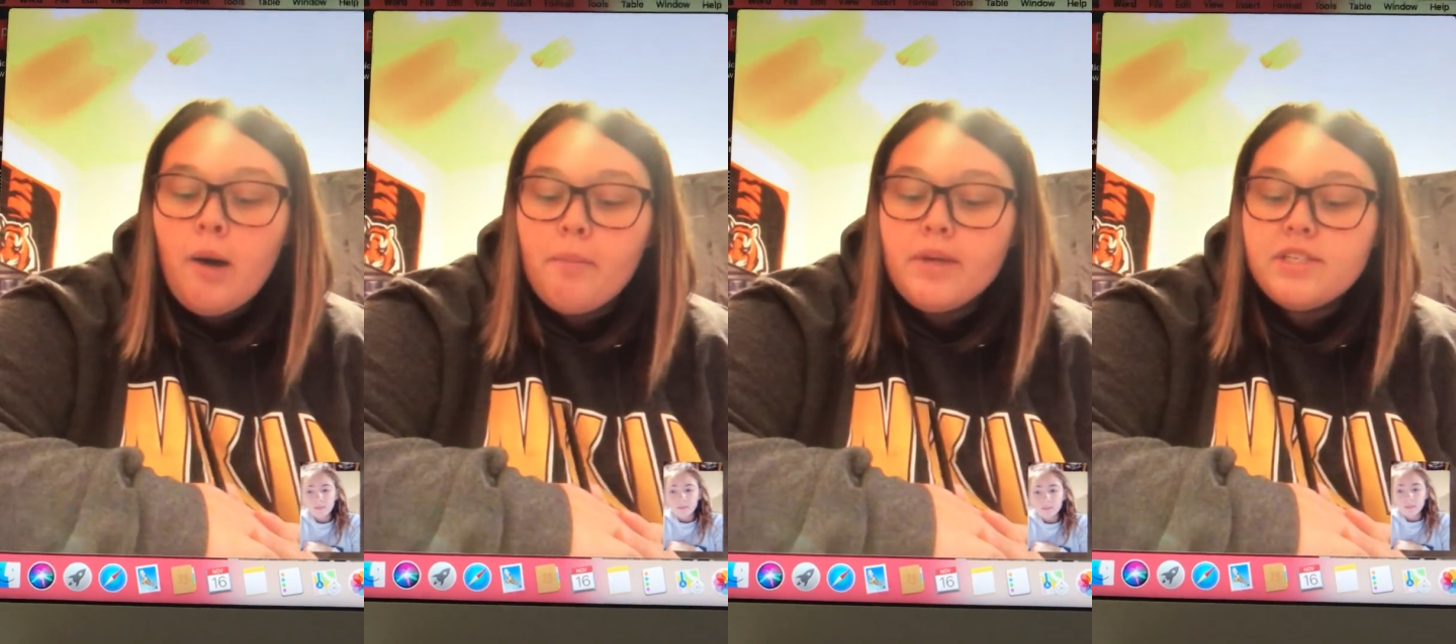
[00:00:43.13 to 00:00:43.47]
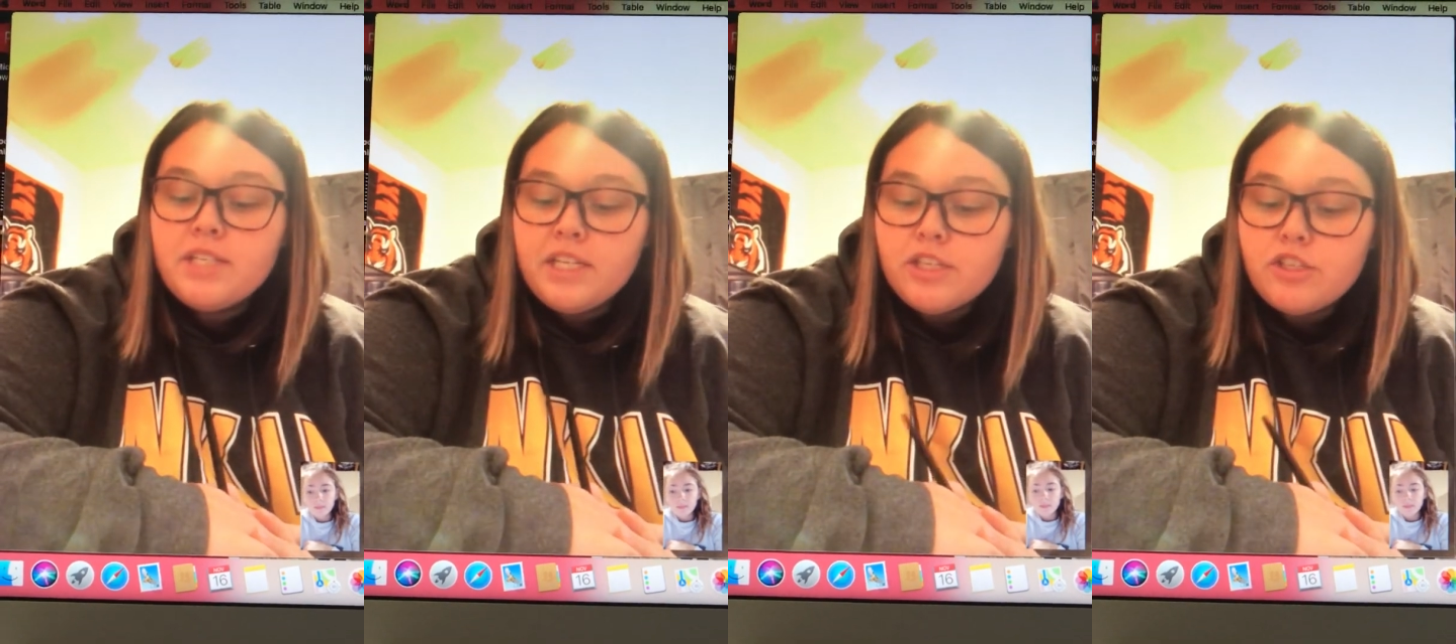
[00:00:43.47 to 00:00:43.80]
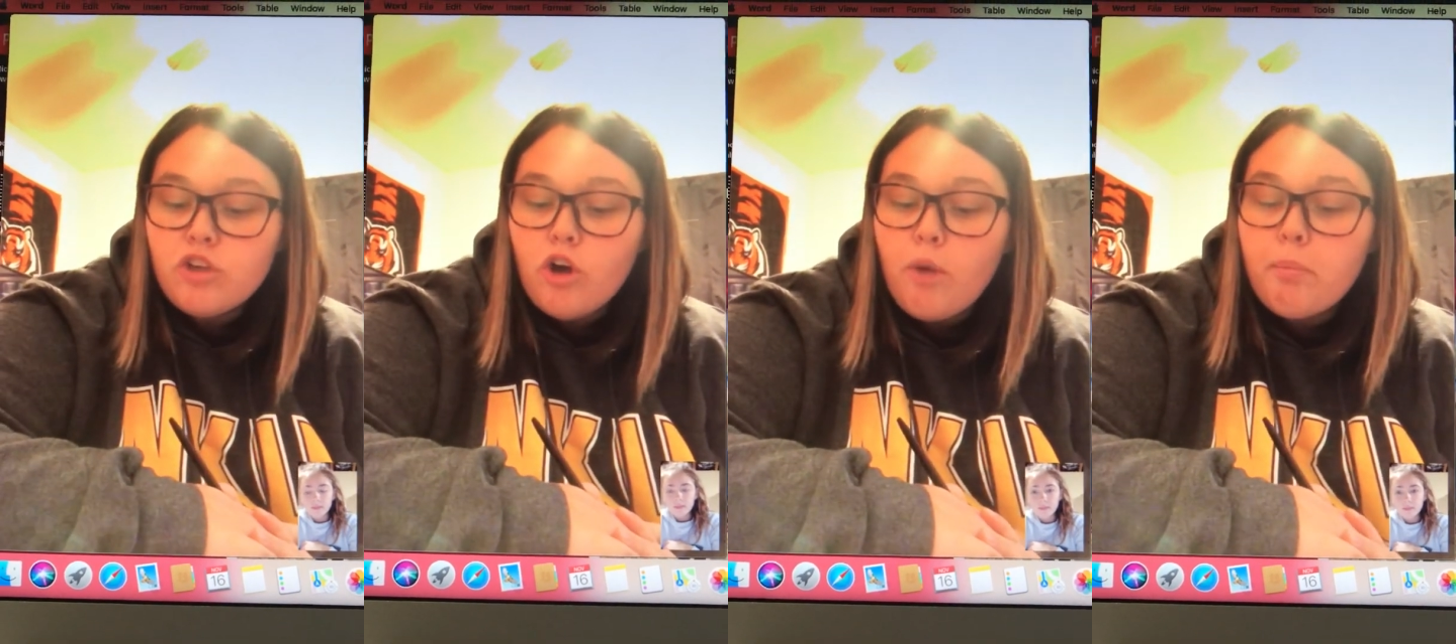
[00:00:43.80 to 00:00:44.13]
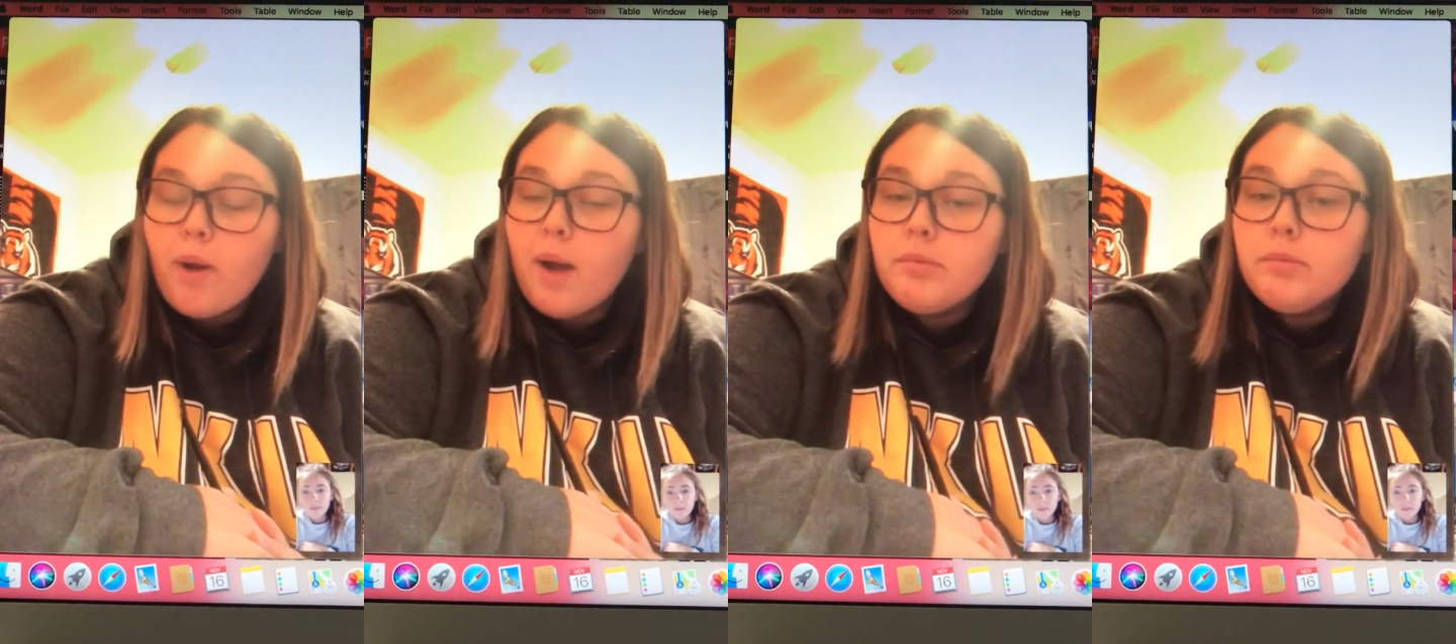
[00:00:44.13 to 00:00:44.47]
A seesaw,
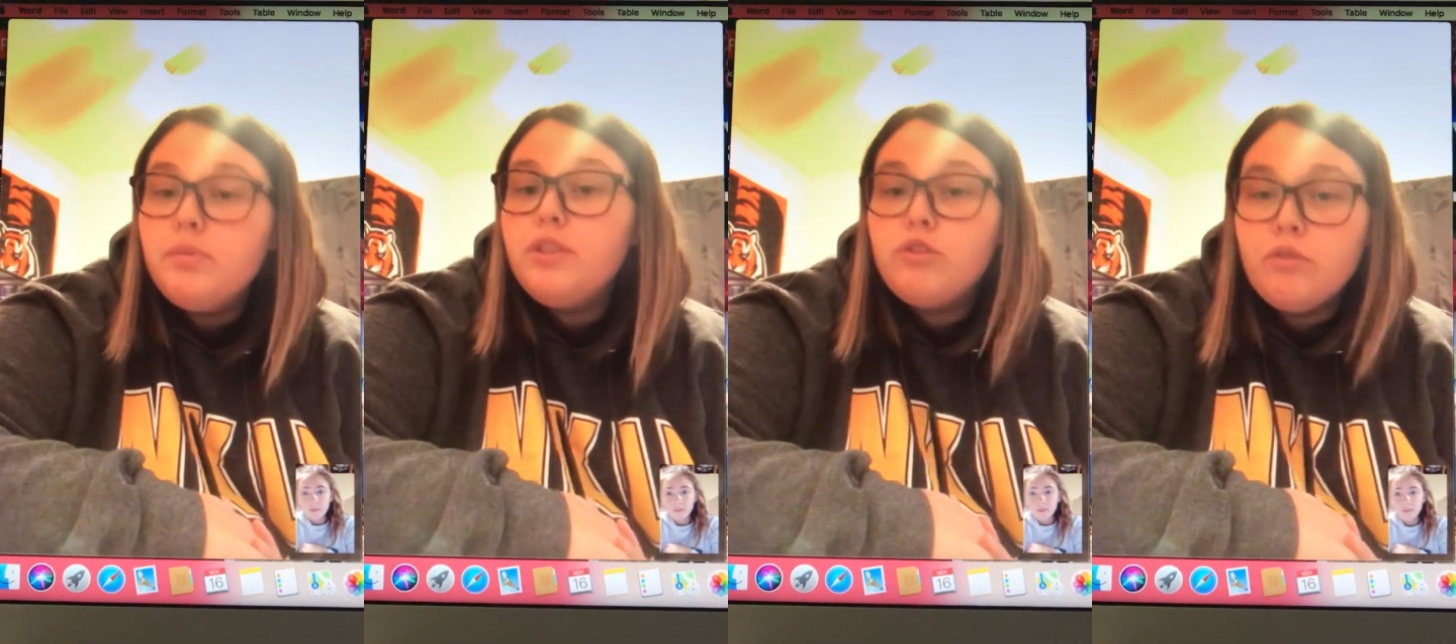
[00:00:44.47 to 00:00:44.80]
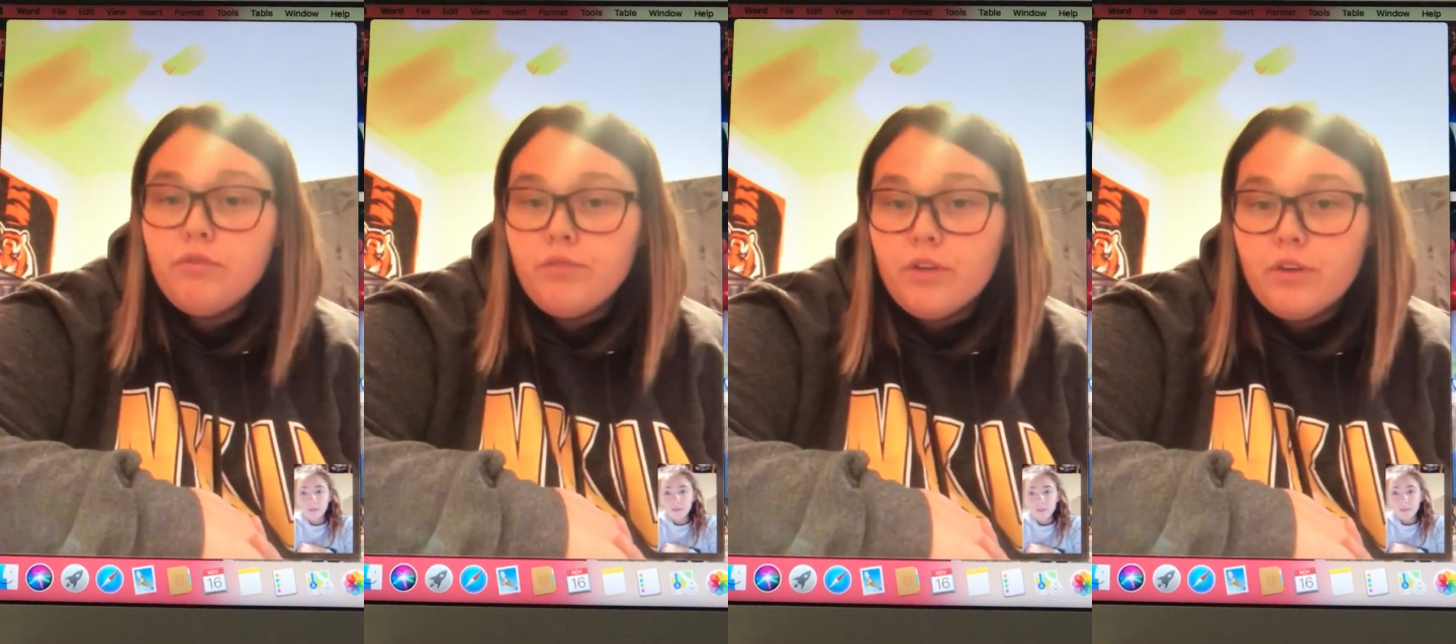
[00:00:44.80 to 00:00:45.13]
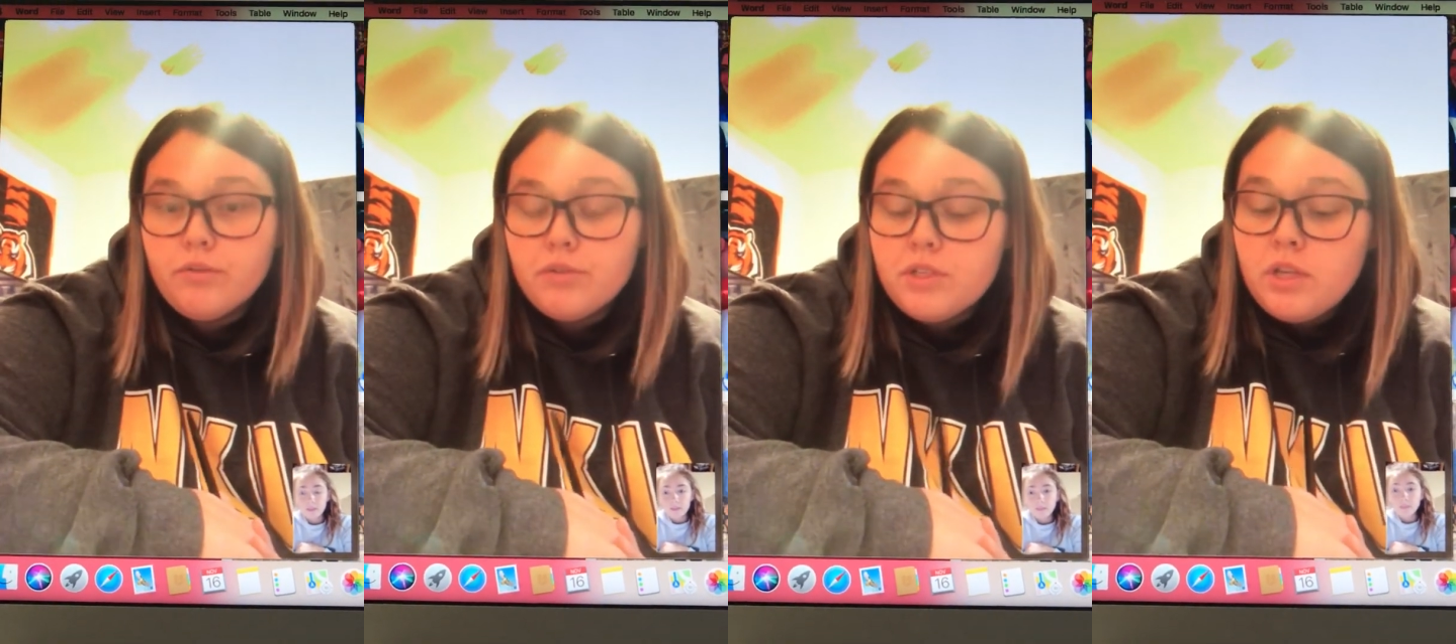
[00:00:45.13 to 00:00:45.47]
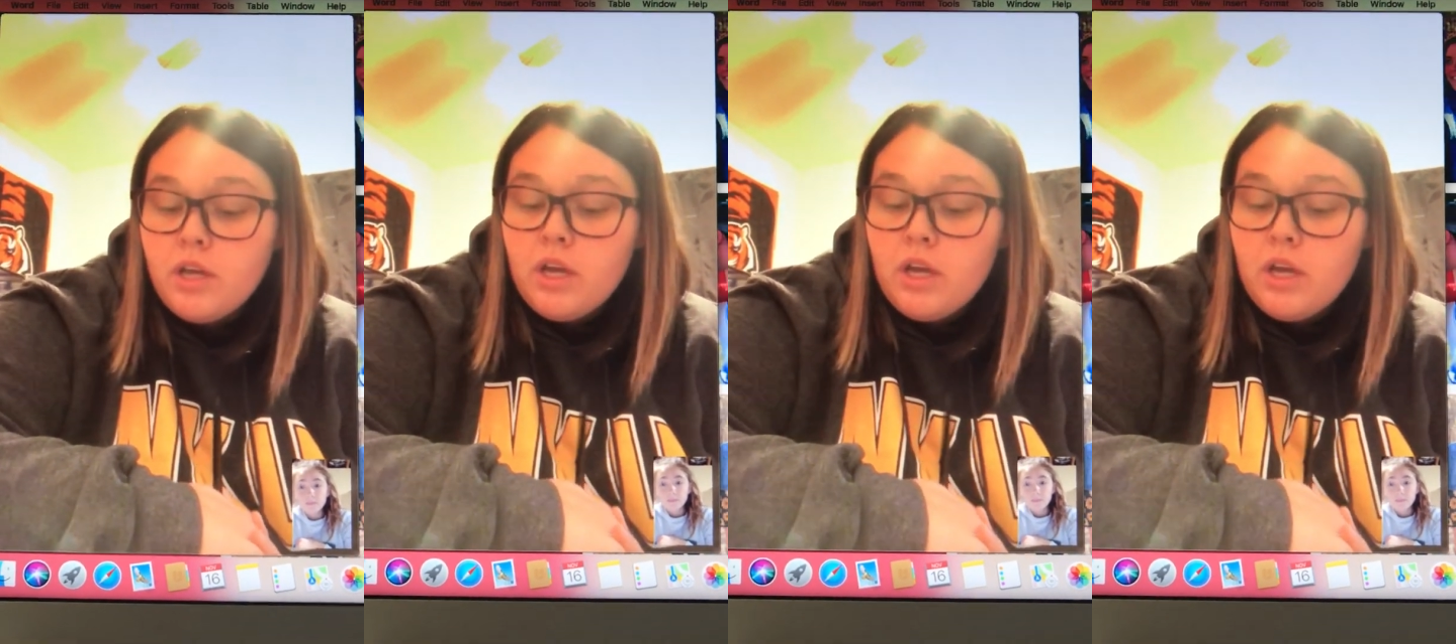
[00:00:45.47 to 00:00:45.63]
probably 2 of those,